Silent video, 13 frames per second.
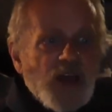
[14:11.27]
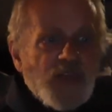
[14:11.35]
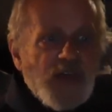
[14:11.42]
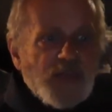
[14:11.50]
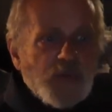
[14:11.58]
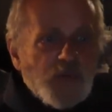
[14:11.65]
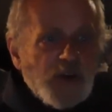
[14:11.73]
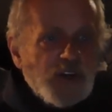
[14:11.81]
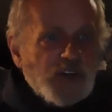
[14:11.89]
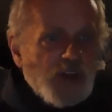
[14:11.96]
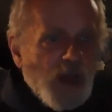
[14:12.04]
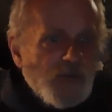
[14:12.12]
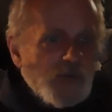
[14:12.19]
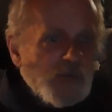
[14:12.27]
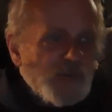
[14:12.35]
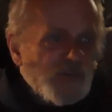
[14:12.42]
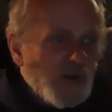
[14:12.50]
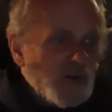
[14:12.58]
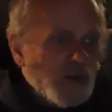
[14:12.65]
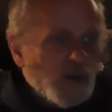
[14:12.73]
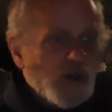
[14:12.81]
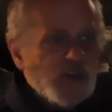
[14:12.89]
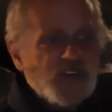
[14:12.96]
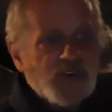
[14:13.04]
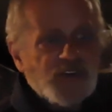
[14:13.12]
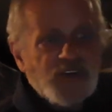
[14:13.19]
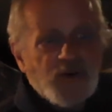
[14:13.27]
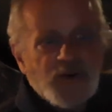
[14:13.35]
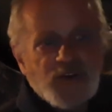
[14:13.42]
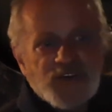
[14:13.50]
that the British government found it necessary